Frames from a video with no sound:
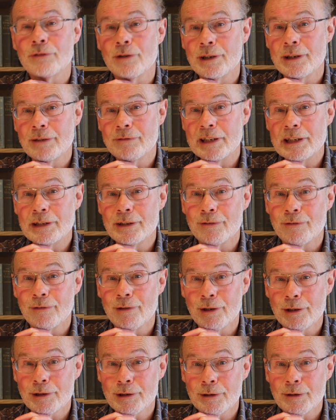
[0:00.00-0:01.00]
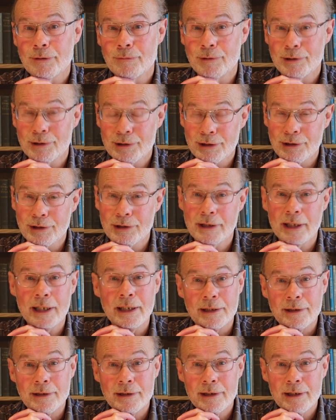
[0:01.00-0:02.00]
rate of loss was
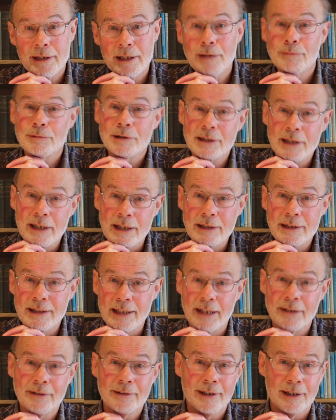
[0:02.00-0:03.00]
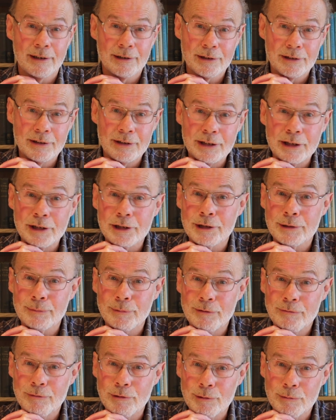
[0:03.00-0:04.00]
sustained, it would take 10,000 years
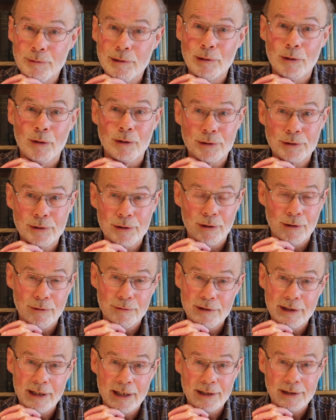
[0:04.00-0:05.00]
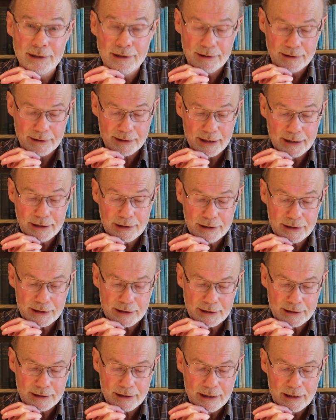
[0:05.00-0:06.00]
before we lost all the ice in the ice
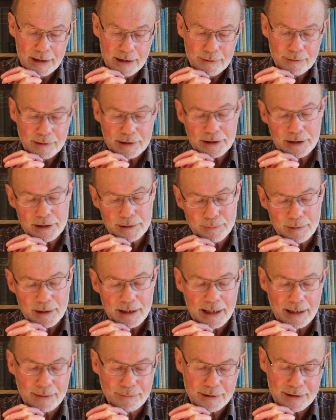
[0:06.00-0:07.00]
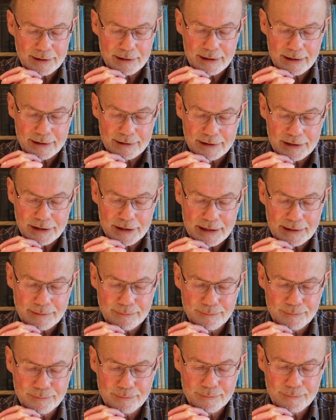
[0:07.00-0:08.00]
sheet, which is perhaps encouraging.
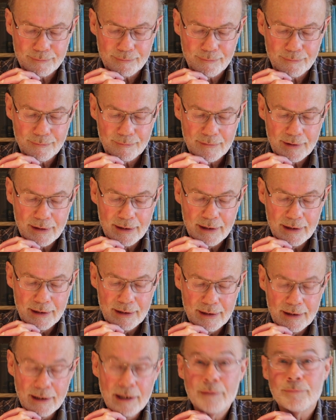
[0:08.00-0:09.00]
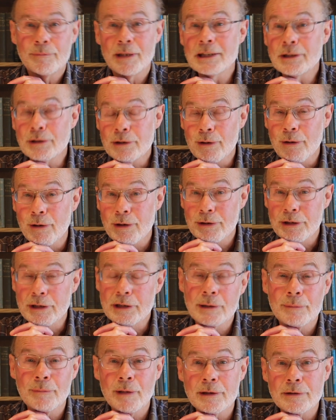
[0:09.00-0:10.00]
Present
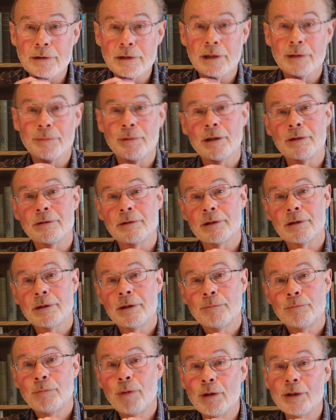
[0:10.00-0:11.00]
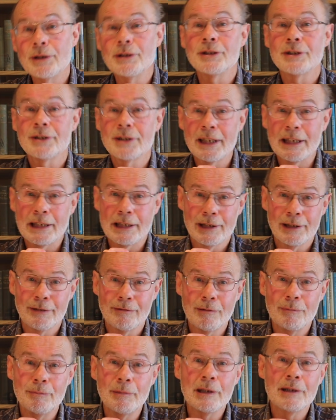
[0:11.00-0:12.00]
losses amount to about 0.6 of
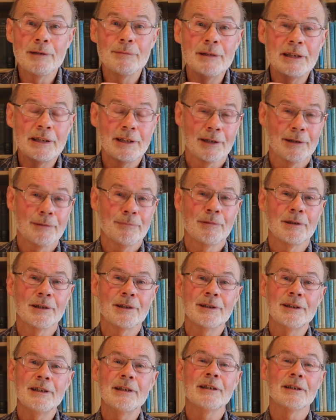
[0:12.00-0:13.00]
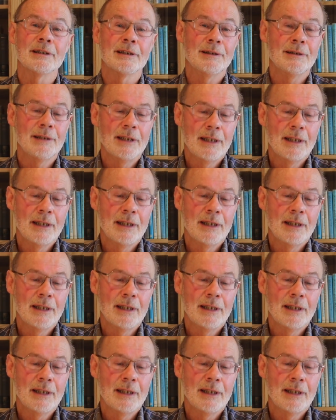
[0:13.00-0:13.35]
a millimetre per year